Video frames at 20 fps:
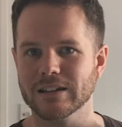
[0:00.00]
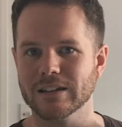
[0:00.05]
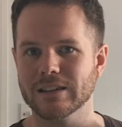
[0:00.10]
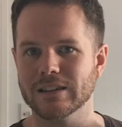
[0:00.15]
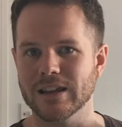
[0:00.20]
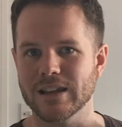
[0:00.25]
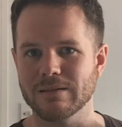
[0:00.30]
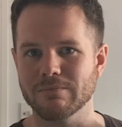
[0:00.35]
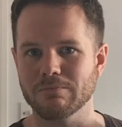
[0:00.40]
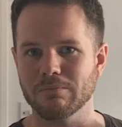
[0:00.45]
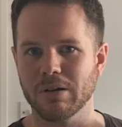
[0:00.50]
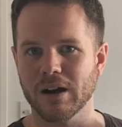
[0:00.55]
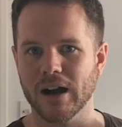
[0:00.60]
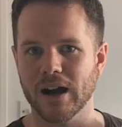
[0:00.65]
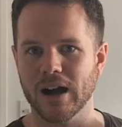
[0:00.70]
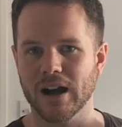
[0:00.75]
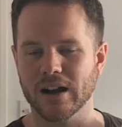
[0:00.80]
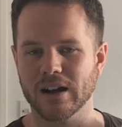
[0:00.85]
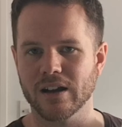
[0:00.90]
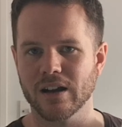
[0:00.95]
theme
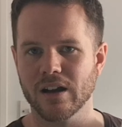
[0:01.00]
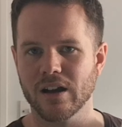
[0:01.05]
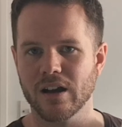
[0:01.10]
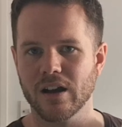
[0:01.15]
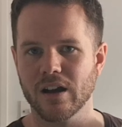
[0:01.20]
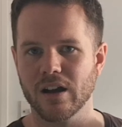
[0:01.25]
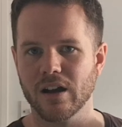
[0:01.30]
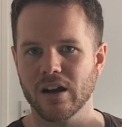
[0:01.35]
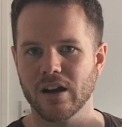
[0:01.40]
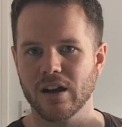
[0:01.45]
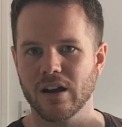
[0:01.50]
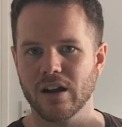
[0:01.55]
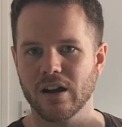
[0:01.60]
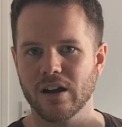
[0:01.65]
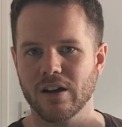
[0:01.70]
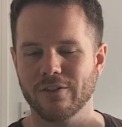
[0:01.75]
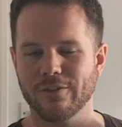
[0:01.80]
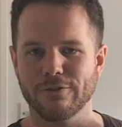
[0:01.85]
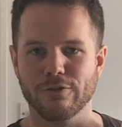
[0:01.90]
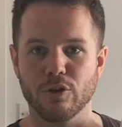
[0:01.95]
park
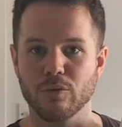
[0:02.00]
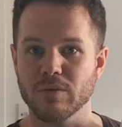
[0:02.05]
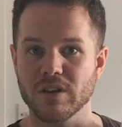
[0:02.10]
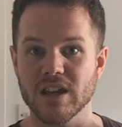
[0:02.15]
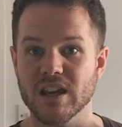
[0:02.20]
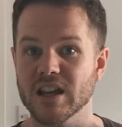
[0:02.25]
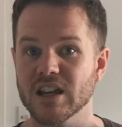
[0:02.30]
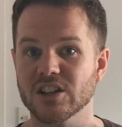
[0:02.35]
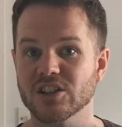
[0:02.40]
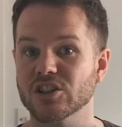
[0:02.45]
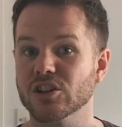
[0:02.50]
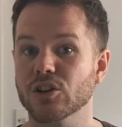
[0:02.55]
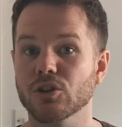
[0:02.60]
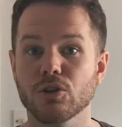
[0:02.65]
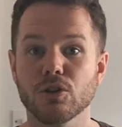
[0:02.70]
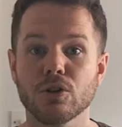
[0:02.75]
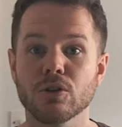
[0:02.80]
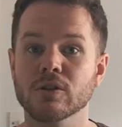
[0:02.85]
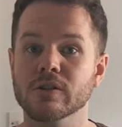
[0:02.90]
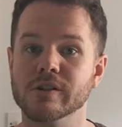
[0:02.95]
from years
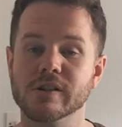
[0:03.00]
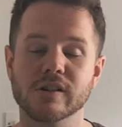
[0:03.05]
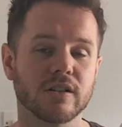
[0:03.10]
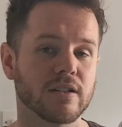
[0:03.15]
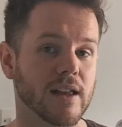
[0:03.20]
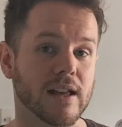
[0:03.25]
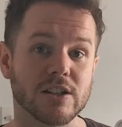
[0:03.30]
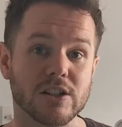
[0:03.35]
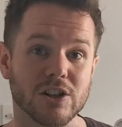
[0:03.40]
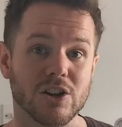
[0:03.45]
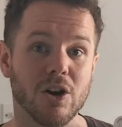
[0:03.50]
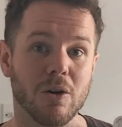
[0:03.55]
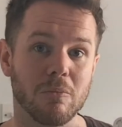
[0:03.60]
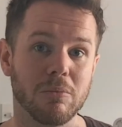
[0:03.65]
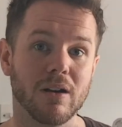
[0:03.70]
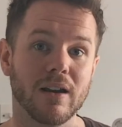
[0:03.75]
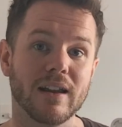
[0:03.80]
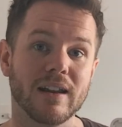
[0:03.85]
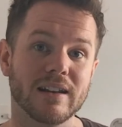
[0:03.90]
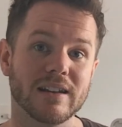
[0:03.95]
ago. That's a
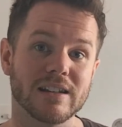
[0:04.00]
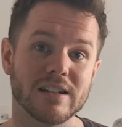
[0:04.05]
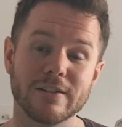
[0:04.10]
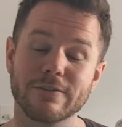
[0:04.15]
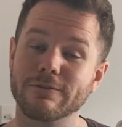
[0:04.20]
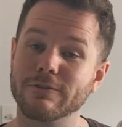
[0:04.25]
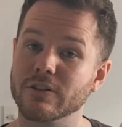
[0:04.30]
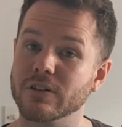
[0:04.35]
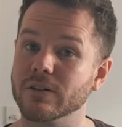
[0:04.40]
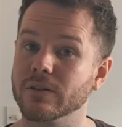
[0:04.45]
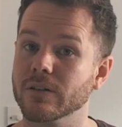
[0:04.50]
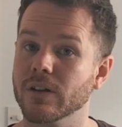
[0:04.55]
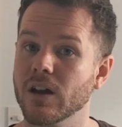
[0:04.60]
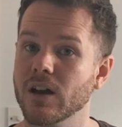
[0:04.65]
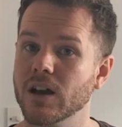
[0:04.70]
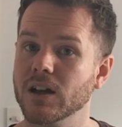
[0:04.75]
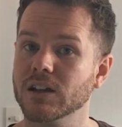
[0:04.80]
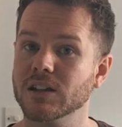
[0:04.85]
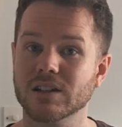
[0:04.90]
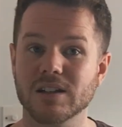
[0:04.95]
completely different
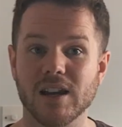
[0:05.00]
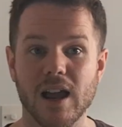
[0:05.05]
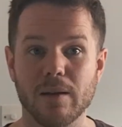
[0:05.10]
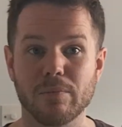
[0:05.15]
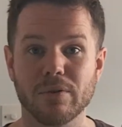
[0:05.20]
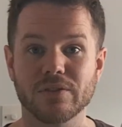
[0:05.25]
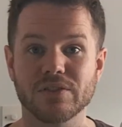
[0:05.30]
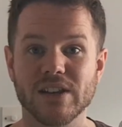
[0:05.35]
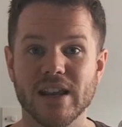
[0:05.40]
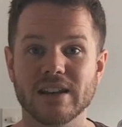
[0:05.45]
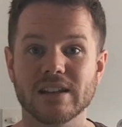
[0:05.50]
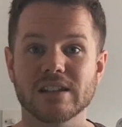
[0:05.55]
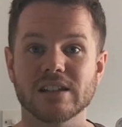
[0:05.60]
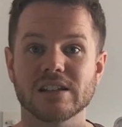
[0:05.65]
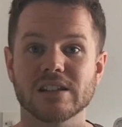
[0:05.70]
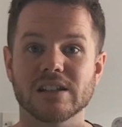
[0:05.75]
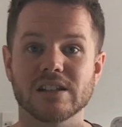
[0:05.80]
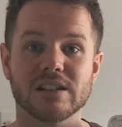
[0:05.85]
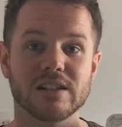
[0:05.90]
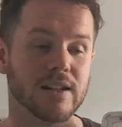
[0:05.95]
type of
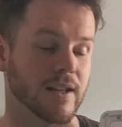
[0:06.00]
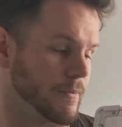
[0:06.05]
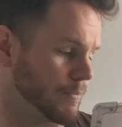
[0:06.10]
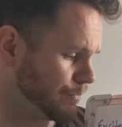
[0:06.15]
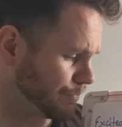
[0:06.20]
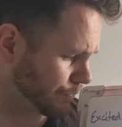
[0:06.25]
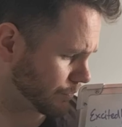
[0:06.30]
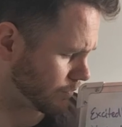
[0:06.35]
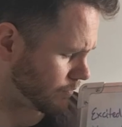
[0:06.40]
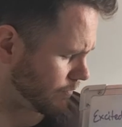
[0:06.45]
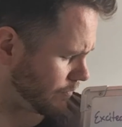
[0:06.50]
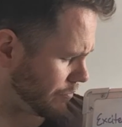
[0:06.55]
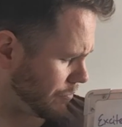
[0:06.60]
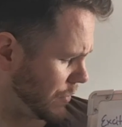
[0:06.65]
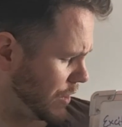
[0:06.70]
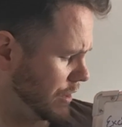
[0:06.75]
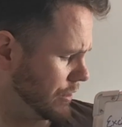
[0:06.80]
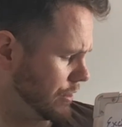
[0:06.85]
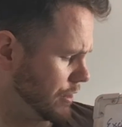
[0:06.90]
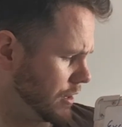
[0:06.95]
sentence, isn't it?
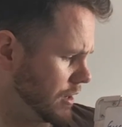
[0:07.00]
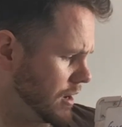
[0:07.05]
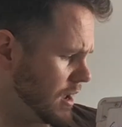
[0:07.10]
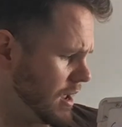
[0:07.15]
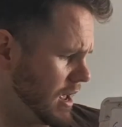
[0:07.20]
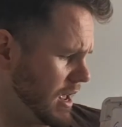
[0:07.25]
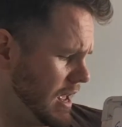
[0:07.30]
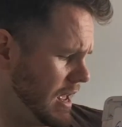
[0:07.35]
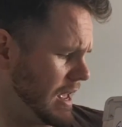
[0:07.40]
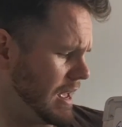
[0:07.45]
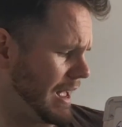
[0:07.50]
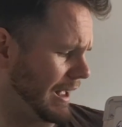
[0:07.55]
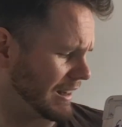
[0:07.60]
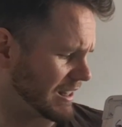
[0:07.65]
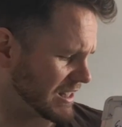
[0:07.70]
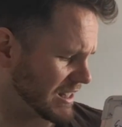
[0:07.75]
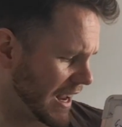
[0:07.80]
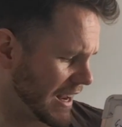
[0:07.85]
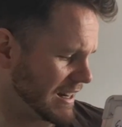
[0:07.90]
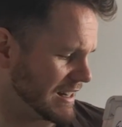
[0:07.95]
Than
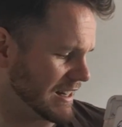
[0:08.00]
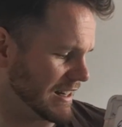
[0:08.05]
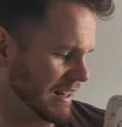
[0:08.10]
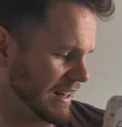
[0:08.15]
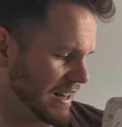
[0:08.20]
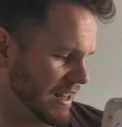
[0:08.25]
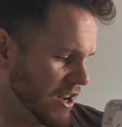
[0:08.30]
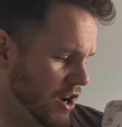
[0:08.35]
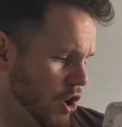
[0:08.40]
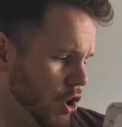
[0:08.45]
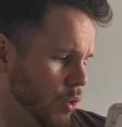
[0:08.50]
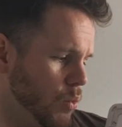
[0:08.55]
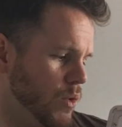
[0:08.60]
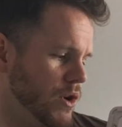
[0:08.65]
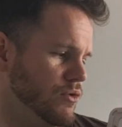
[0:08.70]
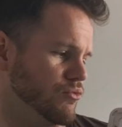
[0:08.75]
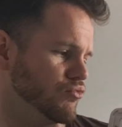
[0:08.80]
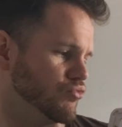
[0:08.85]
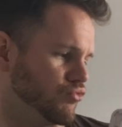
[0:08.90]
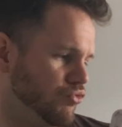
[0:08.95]
excitedly
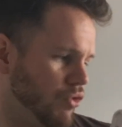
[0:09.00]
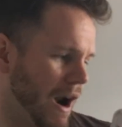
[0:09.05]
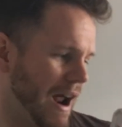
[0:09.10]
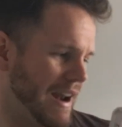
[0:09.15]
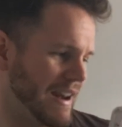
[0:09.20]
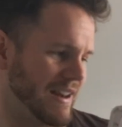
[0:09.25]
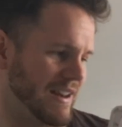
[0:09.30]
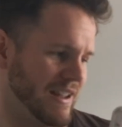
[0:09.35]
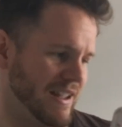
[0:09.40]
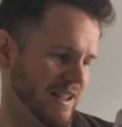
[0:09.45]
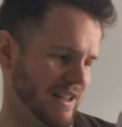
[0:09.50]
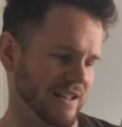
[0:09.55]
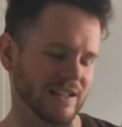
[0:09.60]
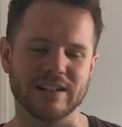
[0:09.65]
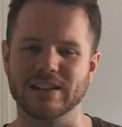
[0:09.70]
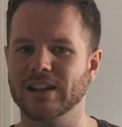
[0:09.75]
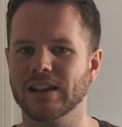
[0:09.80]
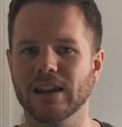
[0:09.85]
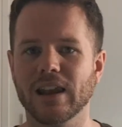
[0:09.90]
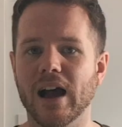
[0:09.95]
we ran into
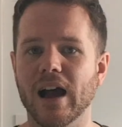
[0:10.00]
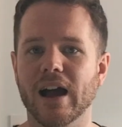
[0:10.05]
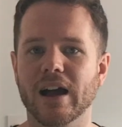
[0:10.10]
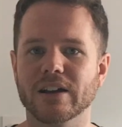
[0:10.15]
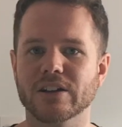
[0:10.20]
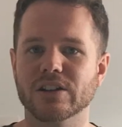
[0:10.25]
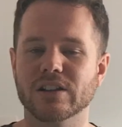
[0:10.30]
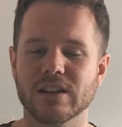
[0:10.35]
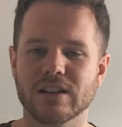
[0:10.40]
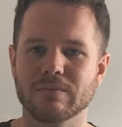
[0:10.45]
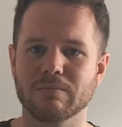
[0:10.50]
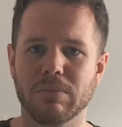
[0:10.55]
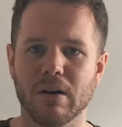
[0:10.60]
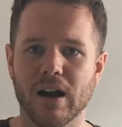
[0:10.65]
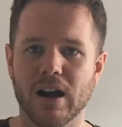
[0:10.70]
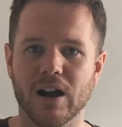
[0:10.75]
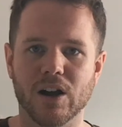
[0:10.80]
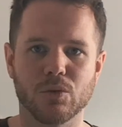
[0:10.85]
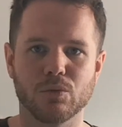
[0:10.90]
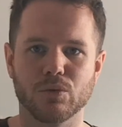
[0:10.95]
the large theme
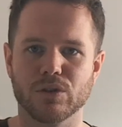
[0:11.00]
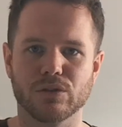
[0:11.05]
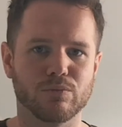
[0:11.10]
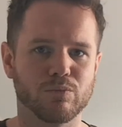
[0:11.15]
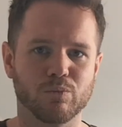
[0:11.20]
park with